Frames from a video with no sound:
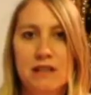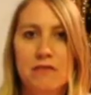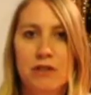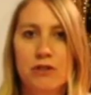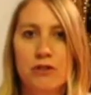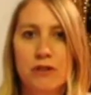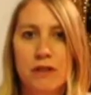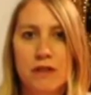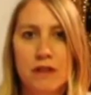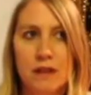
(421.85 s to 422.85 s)
the future or
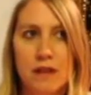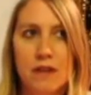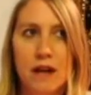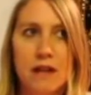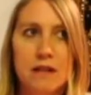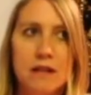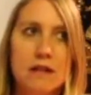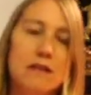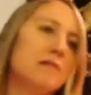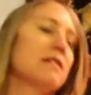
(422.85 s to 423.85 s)
anything like that,
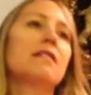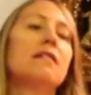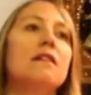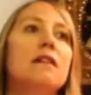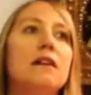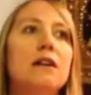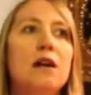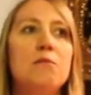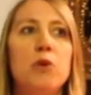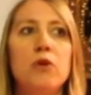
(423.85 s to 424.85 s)

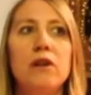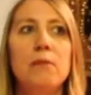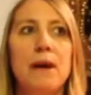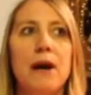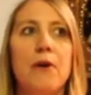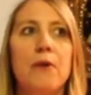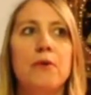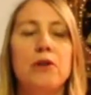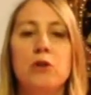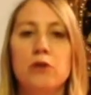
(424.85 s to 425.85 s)
I'm more
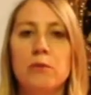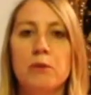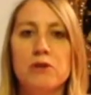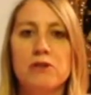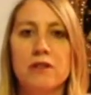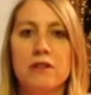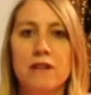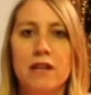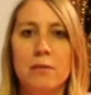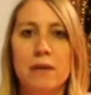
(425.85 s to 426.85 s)
about your personal
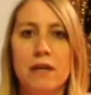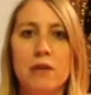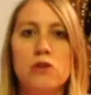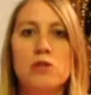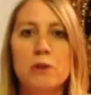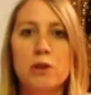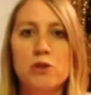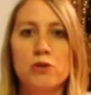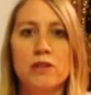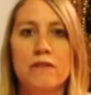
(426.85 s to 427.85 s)
development, your
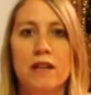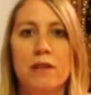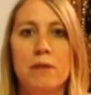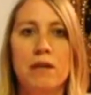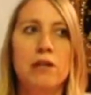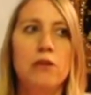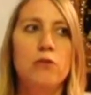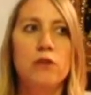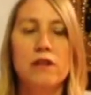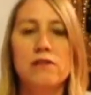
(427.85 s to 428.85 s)
spiritual development, you
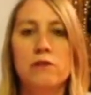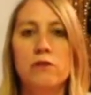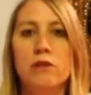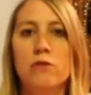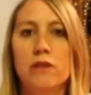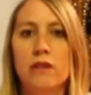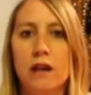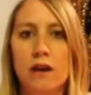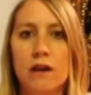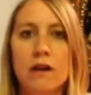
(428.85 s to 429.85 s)
realizing who you
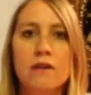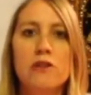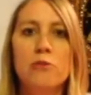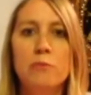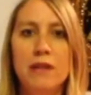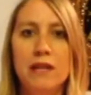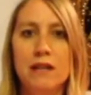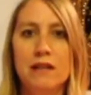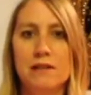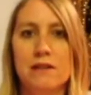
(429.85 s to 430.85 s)
really are, your
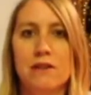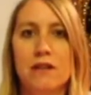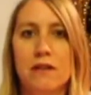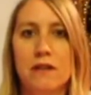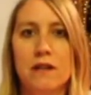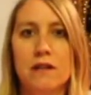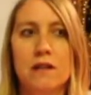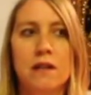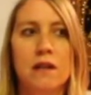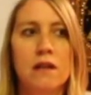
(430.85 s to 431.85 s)
beingness underneath
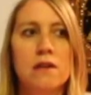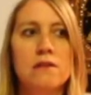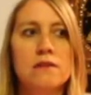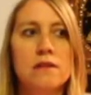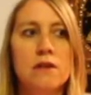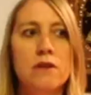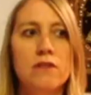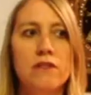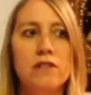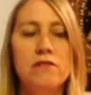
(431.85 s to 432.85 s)
it. So
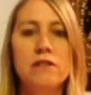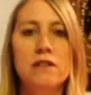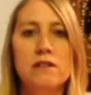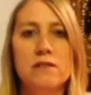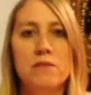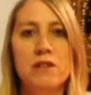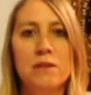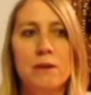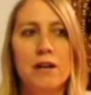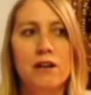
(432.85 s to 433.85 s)
if I do tell you something
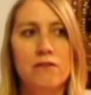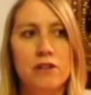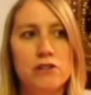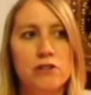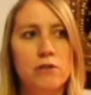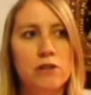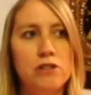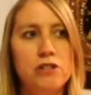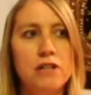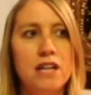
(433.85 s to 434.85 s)
about your future, I
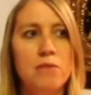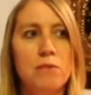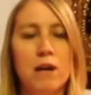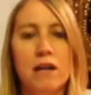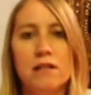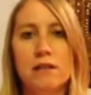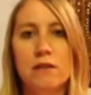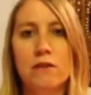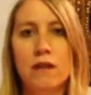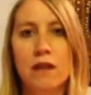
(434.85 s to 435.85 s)
want you to keep in mind
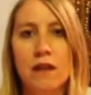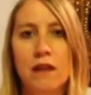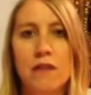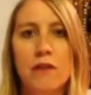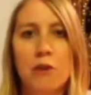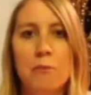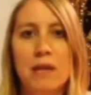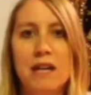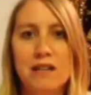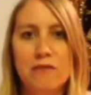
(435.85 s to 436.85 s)
too that there are
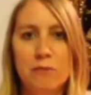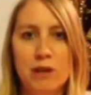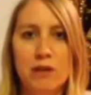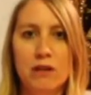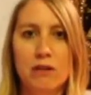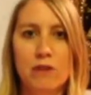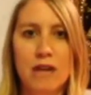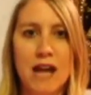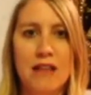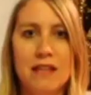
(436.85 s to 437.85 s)
many different parallel
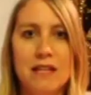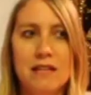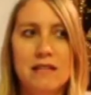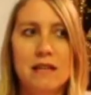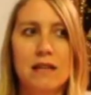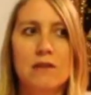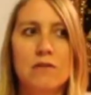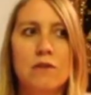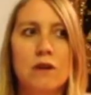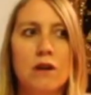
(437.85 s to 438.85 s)
realities,
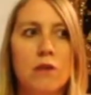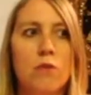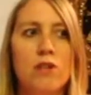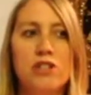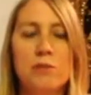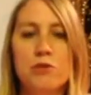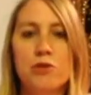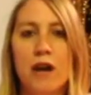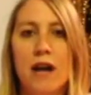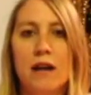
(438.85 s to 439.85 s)
and we jump
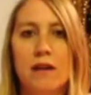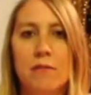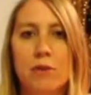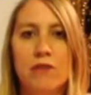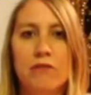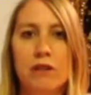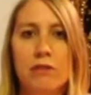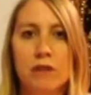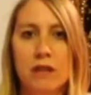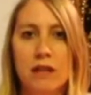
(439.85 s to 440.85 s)
track pretty
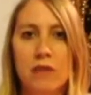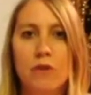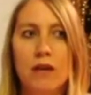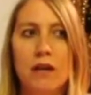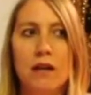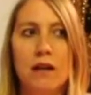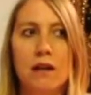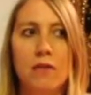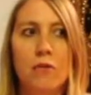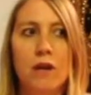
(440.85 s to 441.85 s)
frequently when
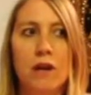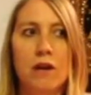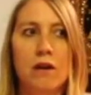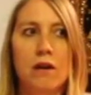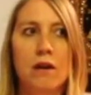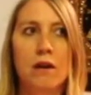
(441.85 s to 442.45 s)
we are